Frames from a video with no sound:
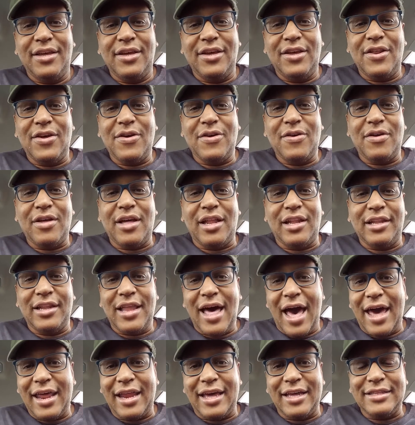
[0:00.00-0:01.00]
a
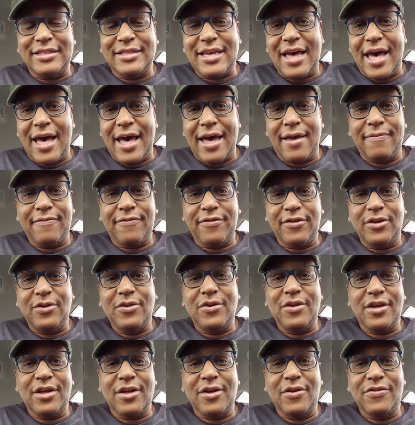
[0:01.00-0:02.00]
lot of time for
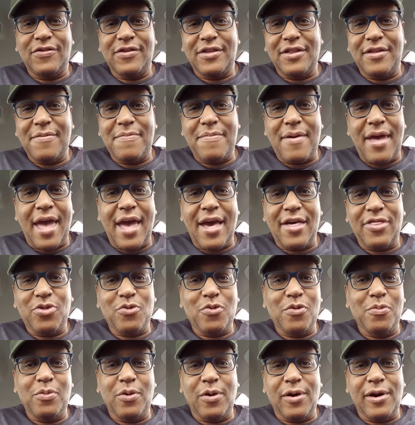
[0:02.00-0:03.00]
you to go to the
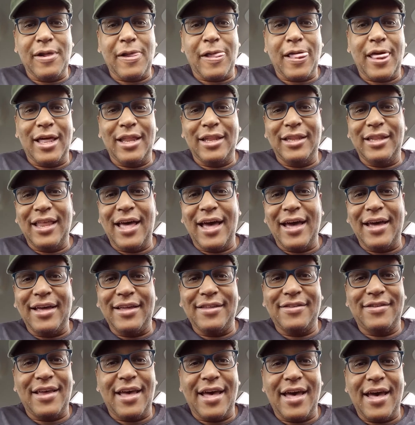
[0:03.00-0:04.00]
bathroom, or a lot
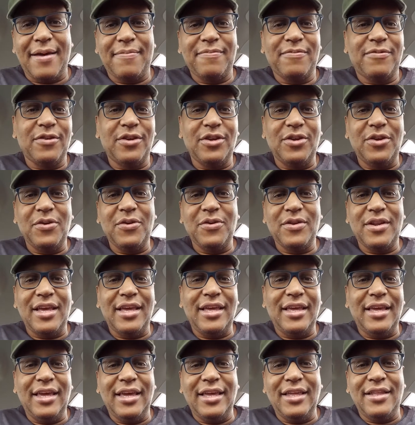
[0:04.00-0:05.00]
of time for you
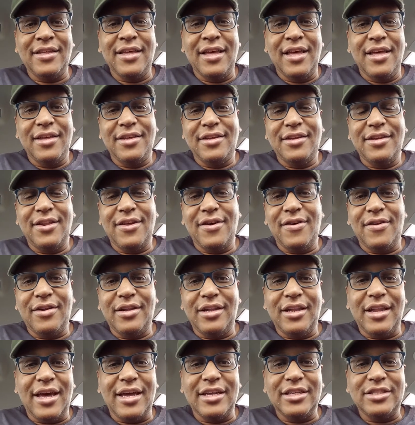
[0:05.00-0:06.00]
to eat,
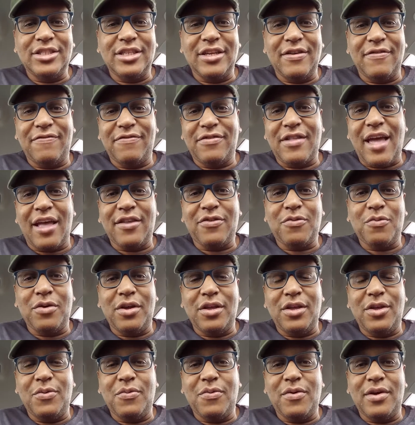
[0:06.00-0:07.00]
lunch, if that's
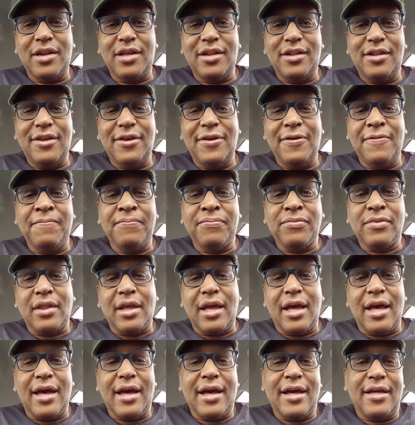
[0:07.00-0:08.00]
what you want to do.
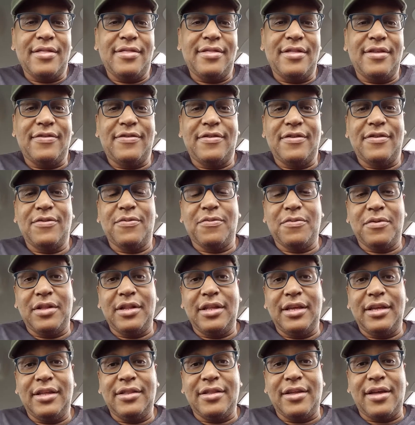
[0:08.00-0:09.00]
This is
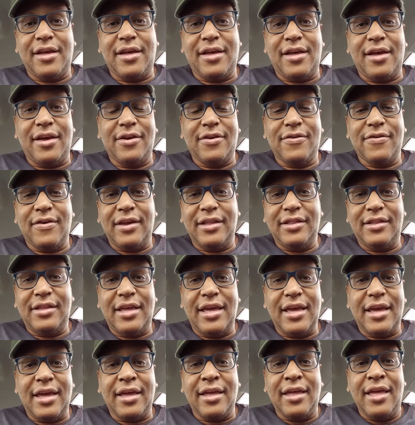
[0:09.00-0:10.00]
really a great
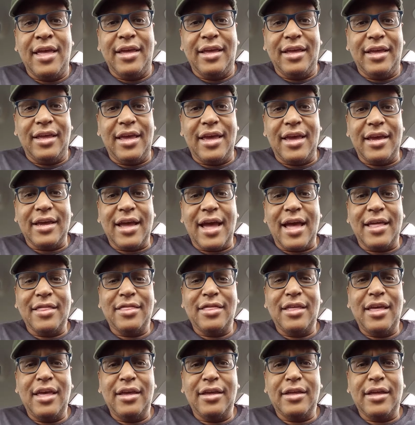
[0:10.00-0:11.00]
gig. I
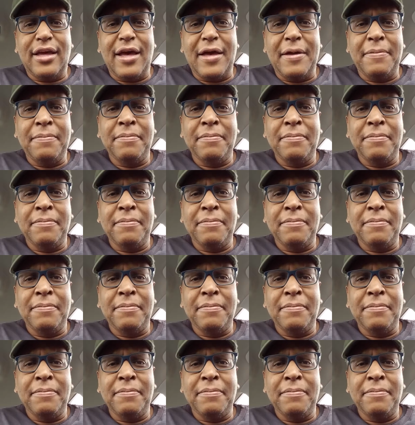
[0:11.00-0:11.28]
think,